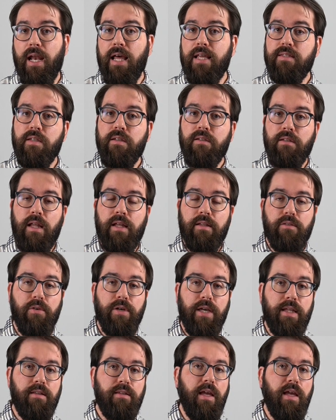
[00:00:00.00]
a lesson that you
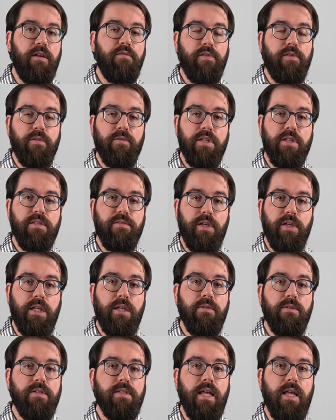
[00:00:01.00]
can take from this
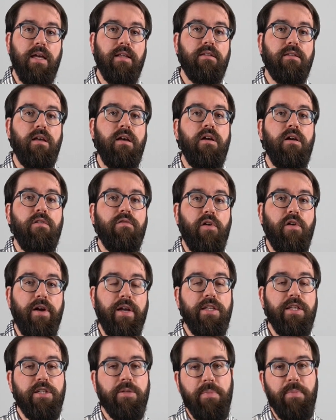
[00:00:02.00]
video is that for
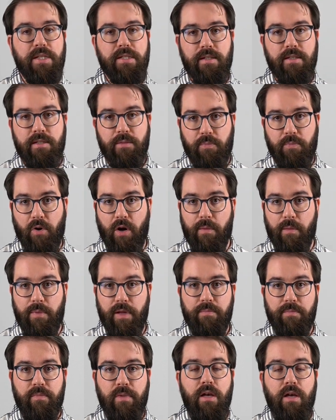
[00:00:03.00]
each business
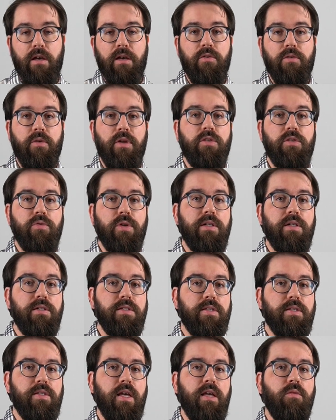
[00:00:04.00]
problem, you need to
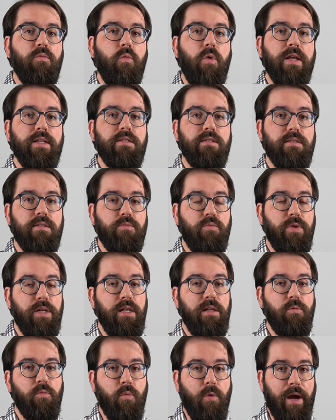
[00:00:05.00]
understand what's
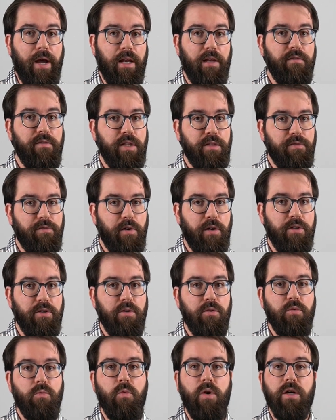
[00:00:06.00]
really relevant for
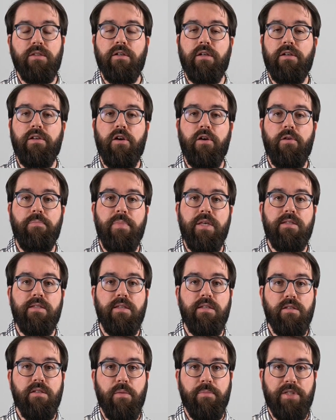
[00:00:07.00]
you, what are your
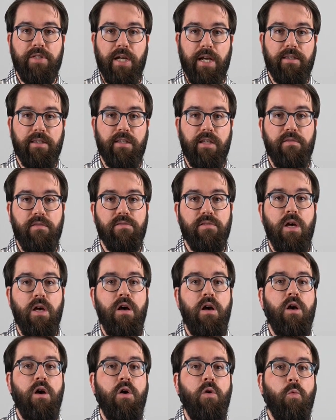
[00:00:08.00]
business objectives,
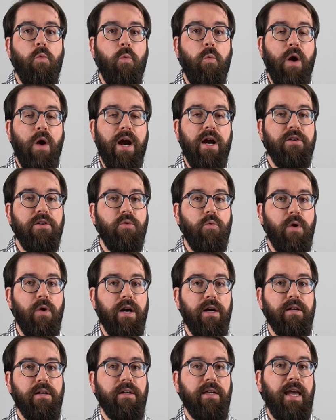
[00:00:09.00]
where you
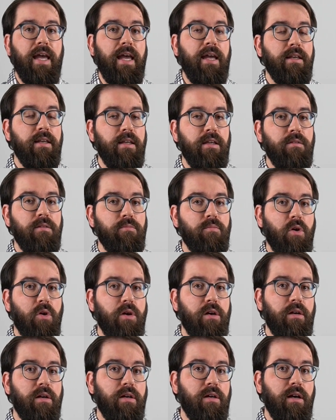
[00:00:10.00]
are gaining
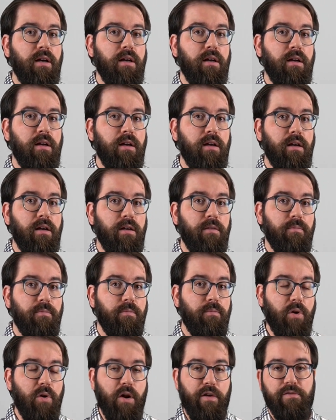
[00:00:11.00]
more
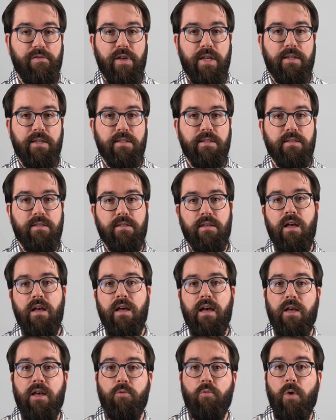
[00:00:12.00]
profits,
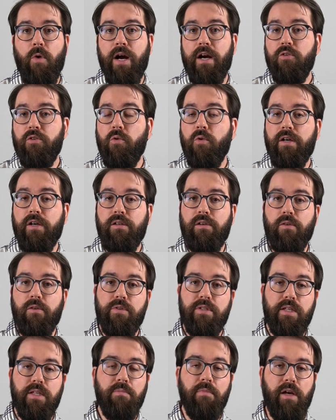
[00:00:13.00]
and where you are
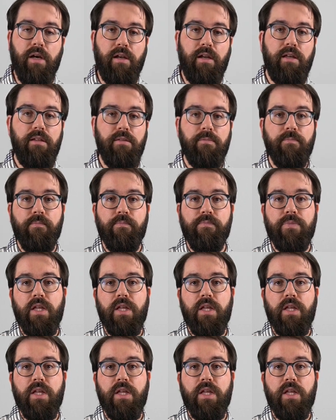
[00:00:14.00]
losing money.